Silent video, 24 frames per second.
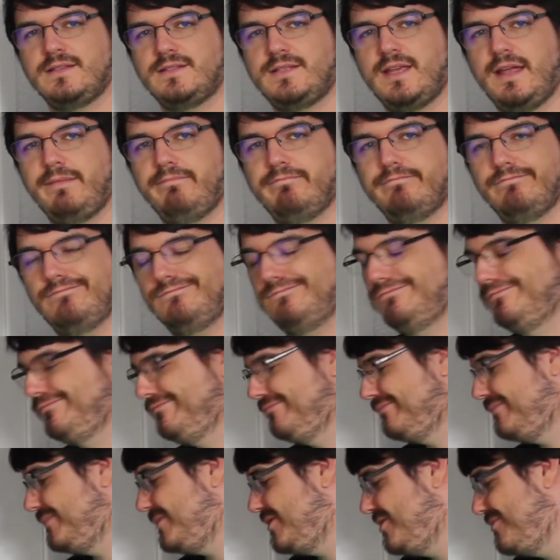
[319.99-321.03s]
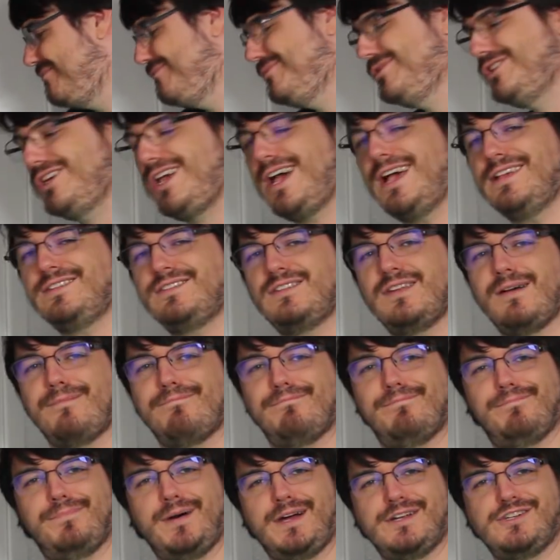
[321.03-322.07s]
See, just a
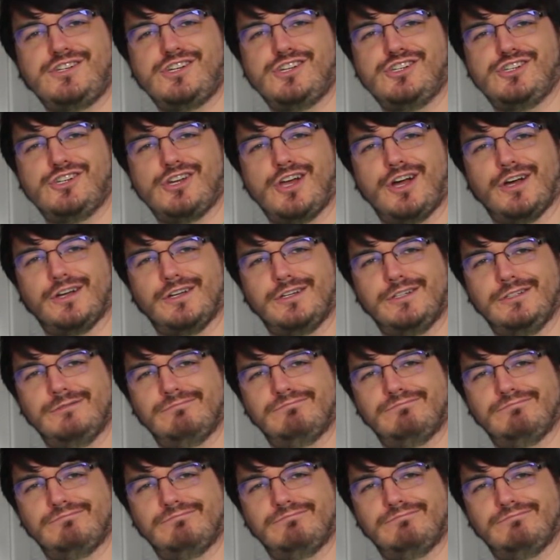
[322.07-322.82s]
bunch of junk.